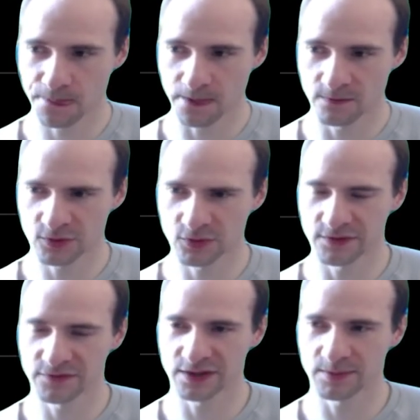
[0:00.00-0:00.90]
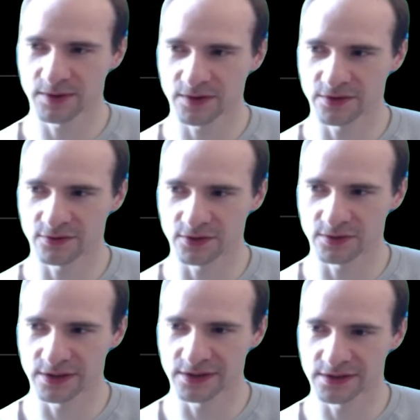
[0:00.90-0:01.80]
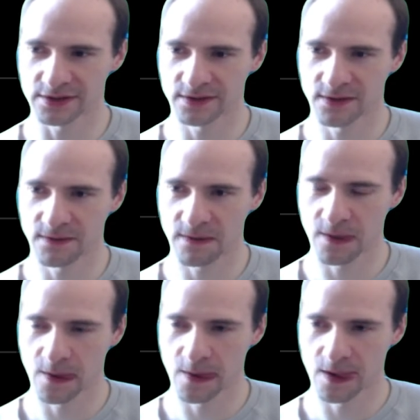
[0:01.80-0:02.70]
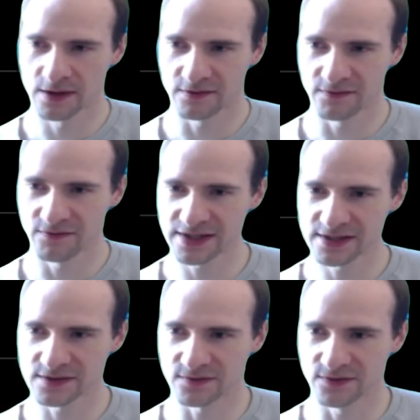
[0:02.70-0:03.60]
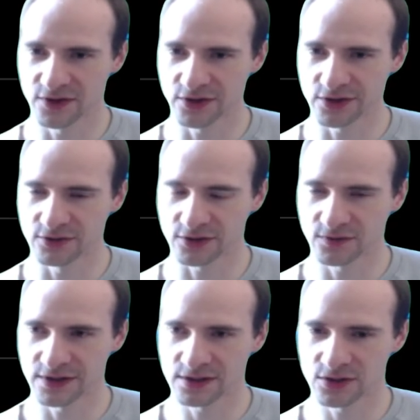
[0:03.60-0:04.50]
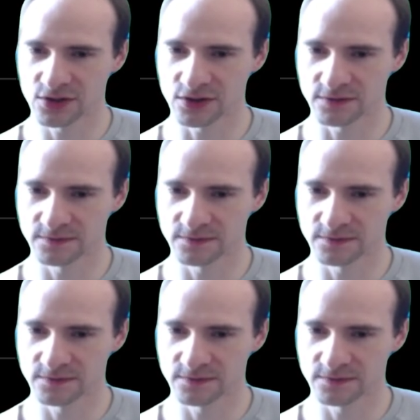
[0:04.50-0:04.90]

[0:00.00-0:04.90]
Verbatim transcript: what do I think about the re-raise? That's a very good question